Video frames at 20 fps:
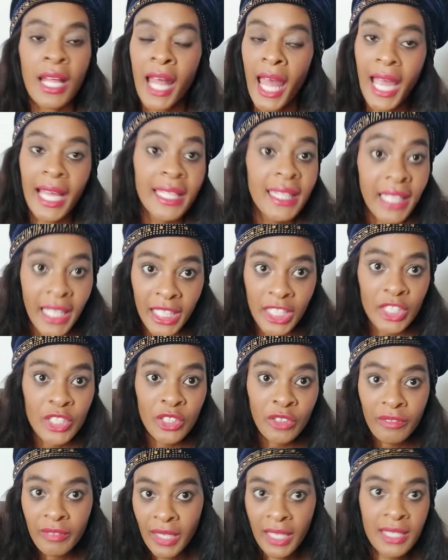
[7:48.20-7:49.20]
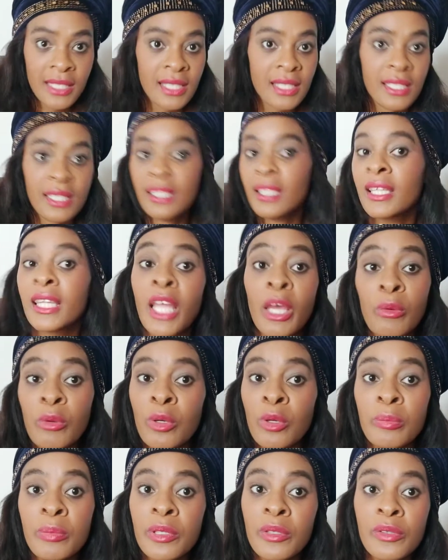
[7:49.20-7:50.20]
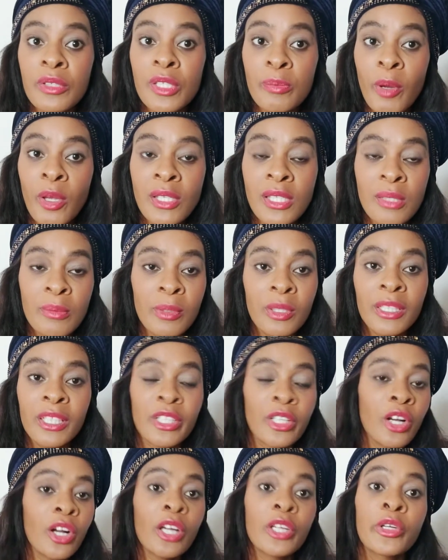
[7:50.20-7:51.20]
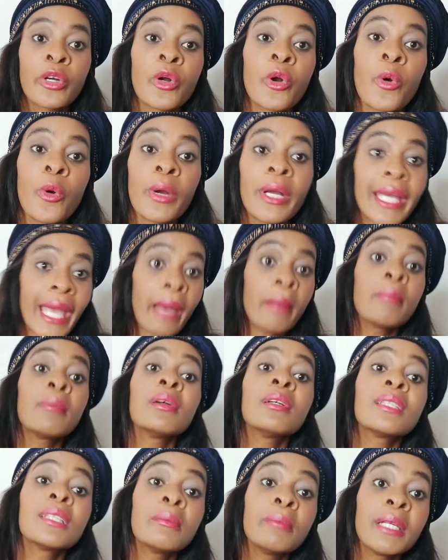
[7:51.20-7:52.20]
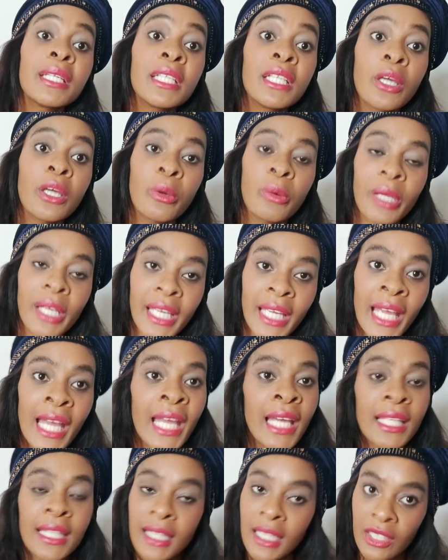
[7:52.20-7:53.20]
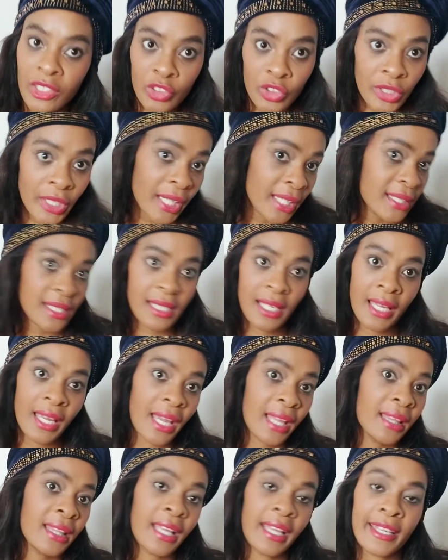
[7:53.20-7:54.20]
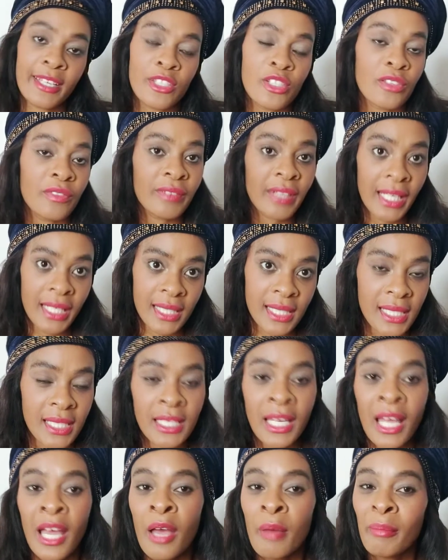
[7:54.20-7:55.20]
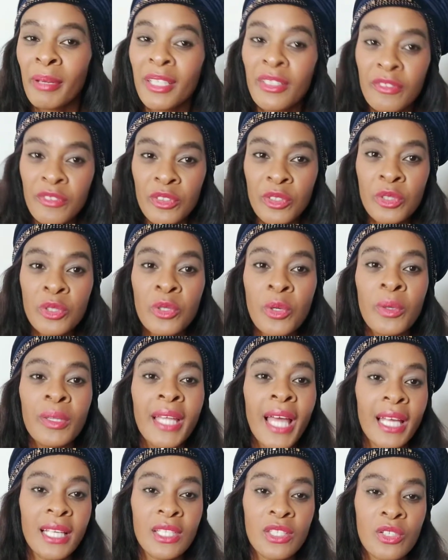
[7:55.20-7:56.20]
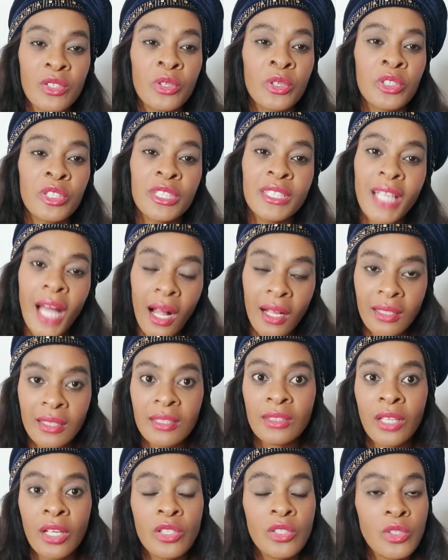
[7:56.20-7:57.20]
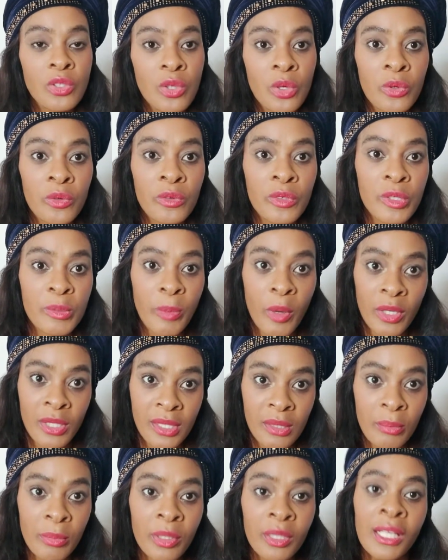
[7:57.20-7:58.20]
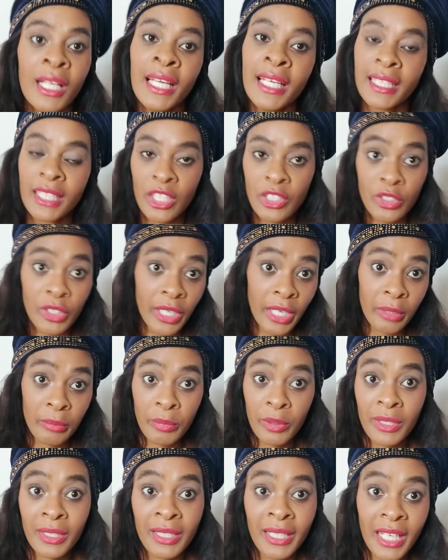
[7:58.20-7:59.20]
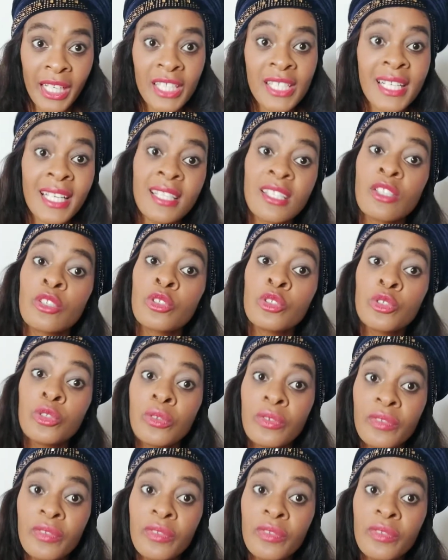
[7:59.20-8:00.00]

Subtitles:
at the age of 19, they will be responsible. They're not going to go gamble the money away. Then you can say at the age of 19. But if you know that, your child is not so responsible, then you can put an age until you